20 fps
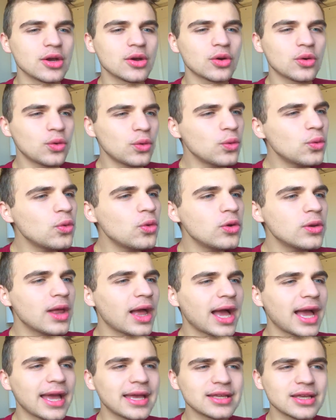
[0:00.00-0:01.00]

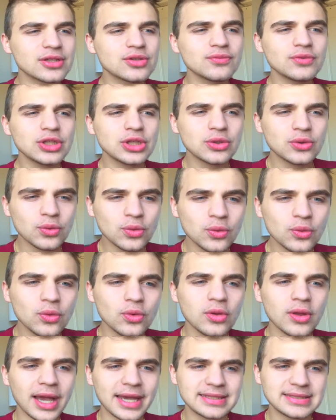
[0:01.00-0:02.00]
cool, it's a really
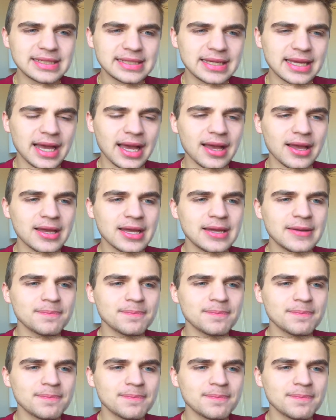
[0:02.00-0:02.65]
cool idea.